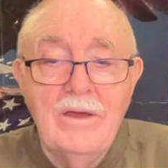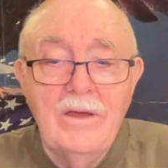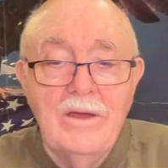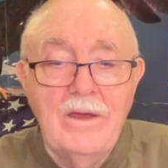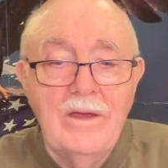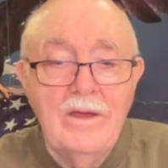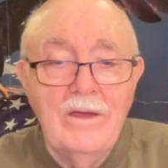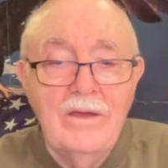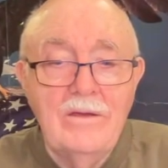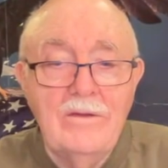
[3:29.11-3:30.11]

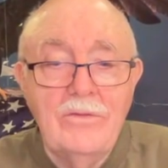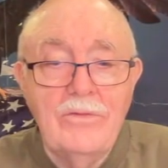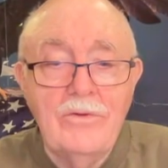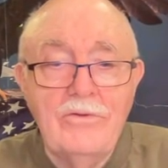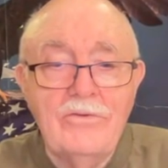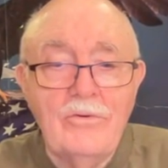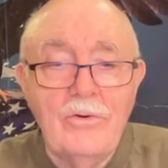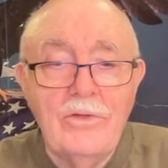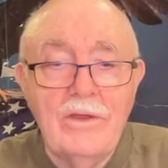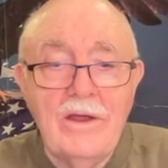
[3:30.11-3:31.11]
And the third story
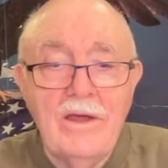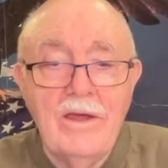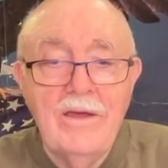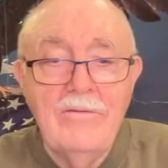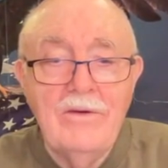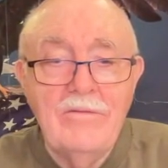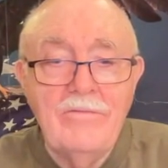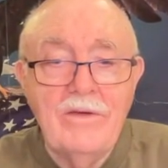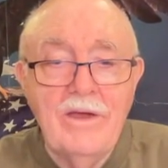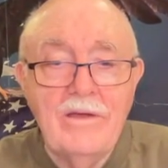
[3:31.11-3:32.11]
that I have, I
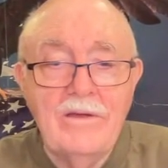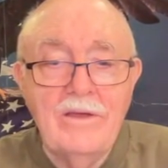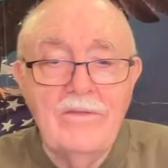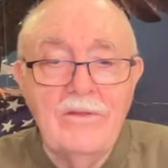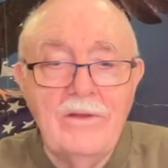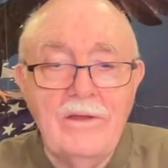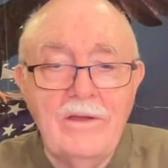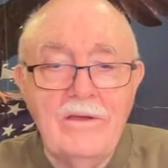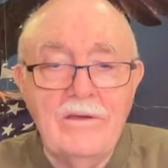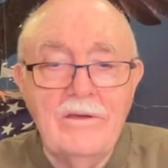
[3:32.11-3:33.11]
forgot to get the link.
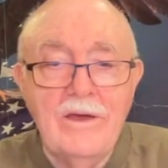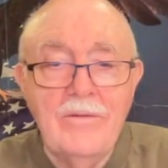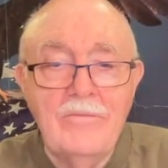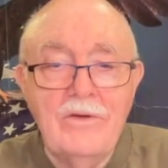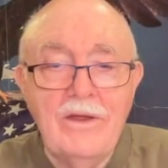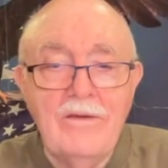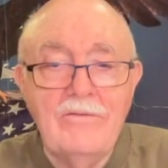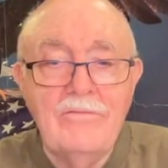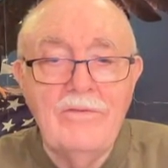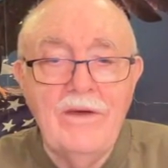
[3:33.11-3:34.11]
I'm going to have to
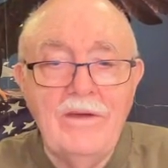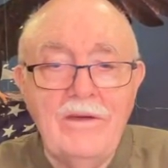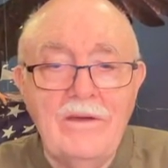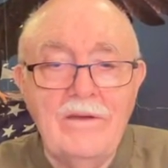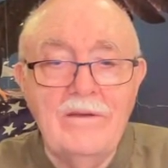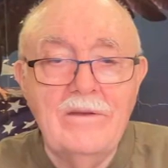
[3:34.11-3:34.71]
find it.